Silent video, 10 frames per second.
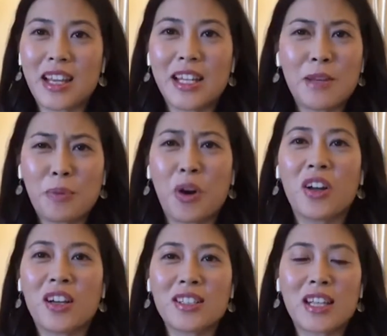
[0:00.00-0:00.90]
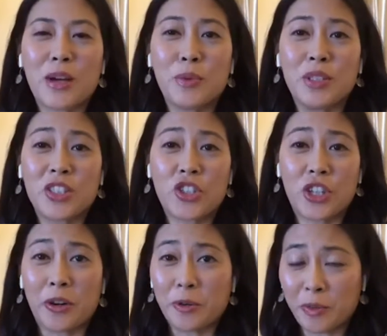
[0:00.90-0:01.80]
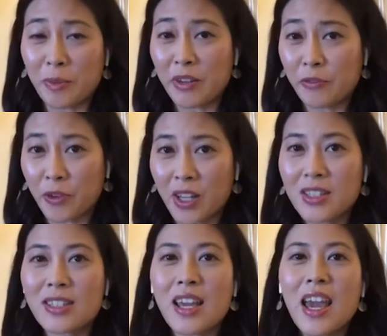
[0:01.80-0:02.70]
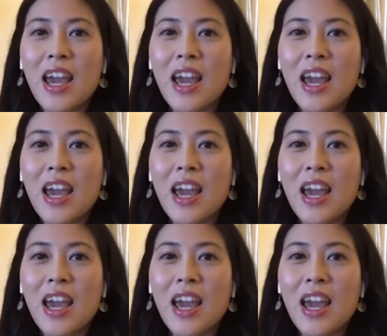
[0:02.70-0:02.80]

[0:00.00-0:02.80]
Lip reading: any products, I would share with my friends,